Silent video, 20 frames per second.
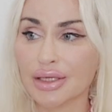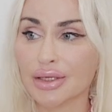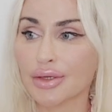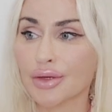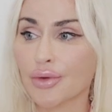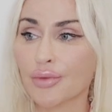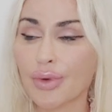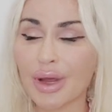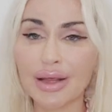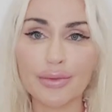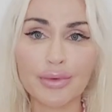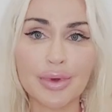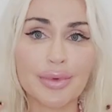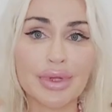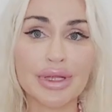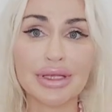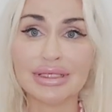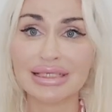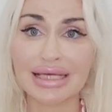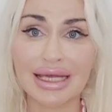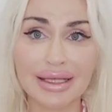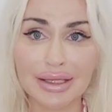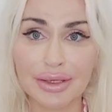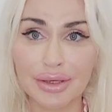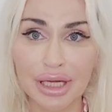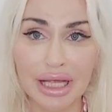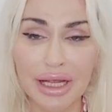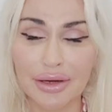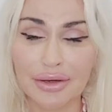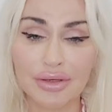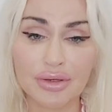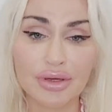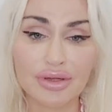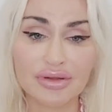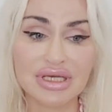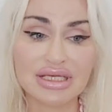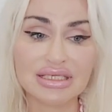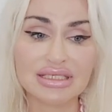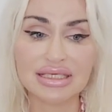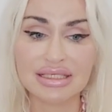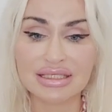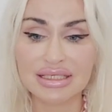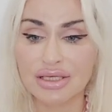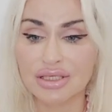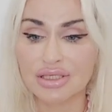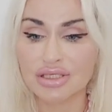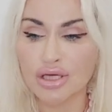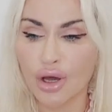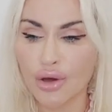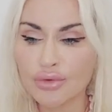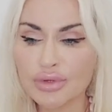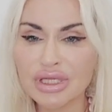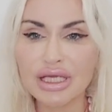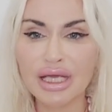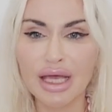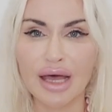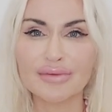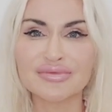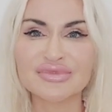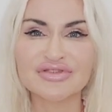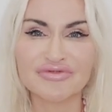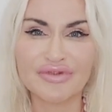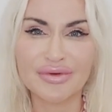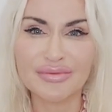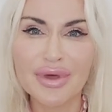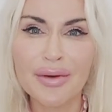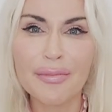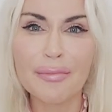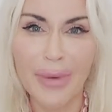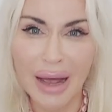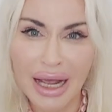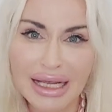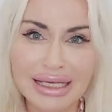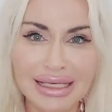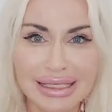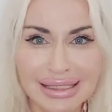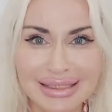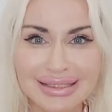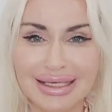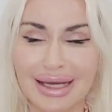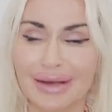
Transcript: why women dye their hair and all this, is like totally comes from the monkeys.